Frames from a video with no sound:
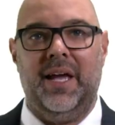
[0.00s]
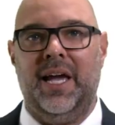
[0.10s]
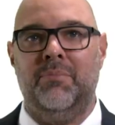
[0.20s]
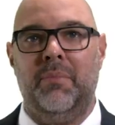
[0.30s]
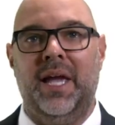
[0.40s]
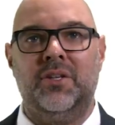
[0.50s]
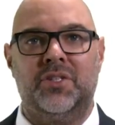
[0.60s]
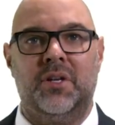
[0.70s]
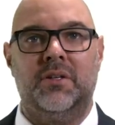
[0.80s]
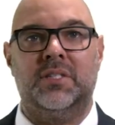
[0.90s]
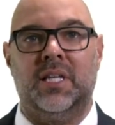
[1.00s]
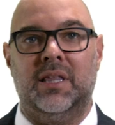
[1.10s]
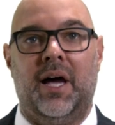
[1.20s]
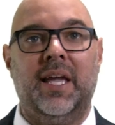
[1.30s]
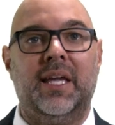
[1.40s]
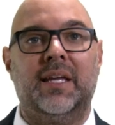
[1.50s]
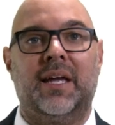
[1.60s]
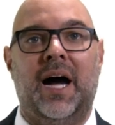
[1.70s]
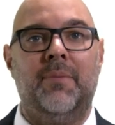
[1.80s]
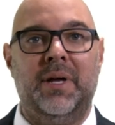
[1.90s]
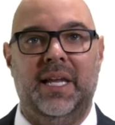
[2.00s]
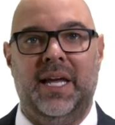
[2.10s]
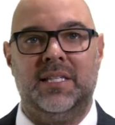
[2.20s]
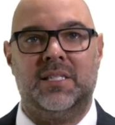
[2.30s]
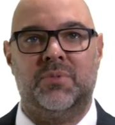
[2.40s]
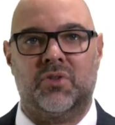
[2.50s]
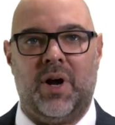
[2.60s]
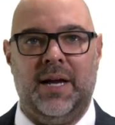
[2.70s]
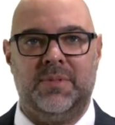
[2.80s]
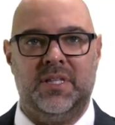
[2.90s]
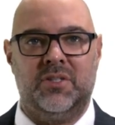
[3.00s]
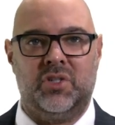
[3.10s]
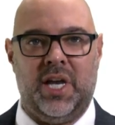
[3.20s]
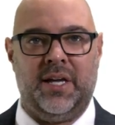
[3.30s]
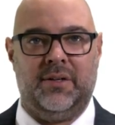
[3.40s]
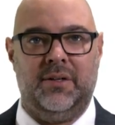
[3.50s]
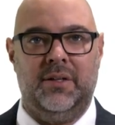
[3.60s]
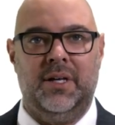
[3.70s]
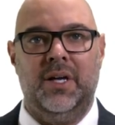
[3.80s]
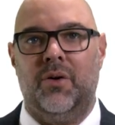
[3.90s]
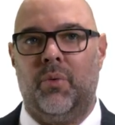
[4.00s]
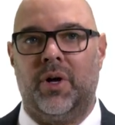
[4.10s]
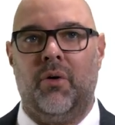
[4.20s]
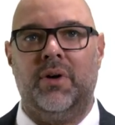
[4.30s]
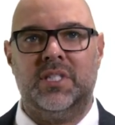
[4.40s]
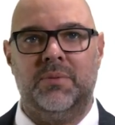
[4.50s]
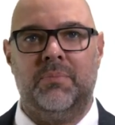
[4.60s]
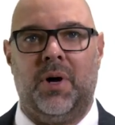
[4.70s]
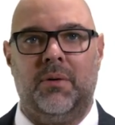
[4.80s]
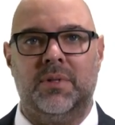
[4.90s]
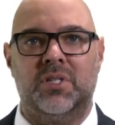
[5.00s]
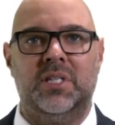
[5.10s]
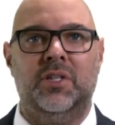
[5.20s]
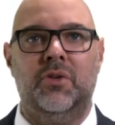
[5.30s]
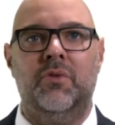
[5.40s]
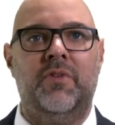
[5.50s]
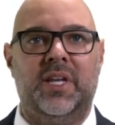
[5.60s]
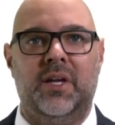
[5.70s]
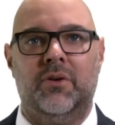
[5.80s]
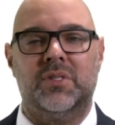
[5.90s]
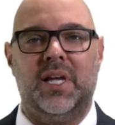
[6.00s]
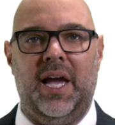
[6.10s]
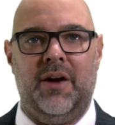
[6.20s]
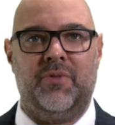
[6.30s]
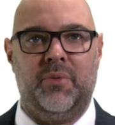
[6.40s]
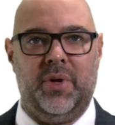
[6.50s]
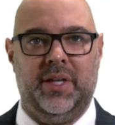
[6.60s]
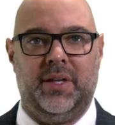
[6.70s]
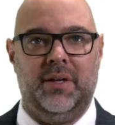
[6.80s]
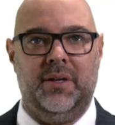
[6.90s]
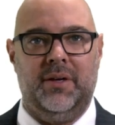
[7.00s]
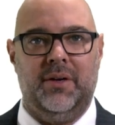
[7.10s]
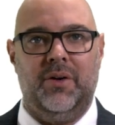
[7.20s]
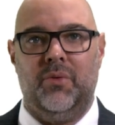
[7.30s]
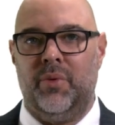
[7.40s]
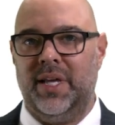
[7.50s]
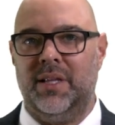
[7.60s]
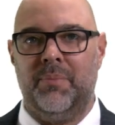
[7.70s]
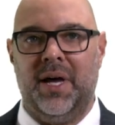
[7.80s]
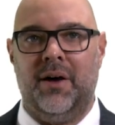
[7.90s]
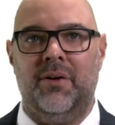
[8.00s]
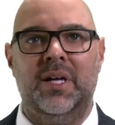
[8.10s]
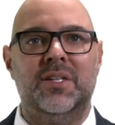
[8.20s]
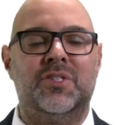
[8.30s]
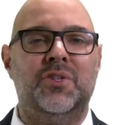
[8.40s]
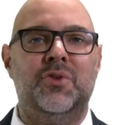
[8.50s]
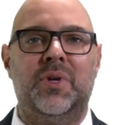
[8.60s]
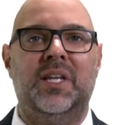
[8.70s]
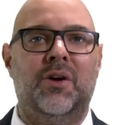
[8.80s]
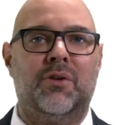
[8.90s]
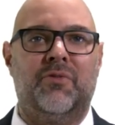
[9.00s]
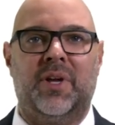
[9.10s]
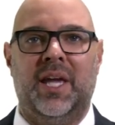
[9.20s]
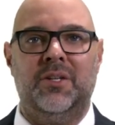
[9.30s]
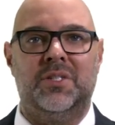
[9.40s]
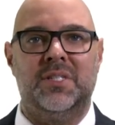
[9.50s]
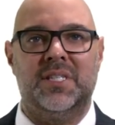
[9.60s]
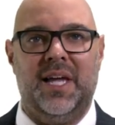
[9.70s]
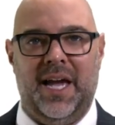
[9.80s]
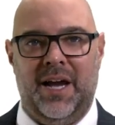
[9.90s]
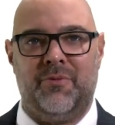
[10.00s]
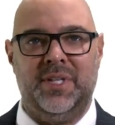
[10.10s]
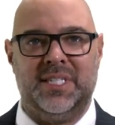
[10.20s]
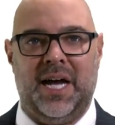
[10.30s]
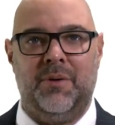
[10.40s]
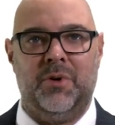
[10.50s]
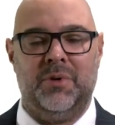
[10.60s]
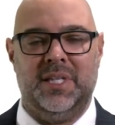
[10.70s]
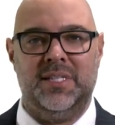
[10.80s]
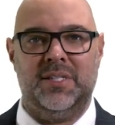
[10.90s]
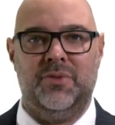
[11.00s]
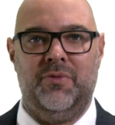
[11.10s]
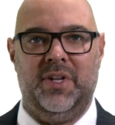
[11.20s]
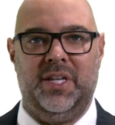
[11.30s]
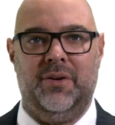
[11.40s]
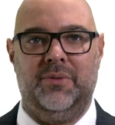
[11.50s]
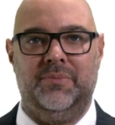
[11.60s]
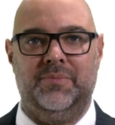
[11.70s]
And make sure to like, comment, and subscribe to this channel. We're going to be publishing new videos every week. Ring the bell so you get notifications every time we release a new video.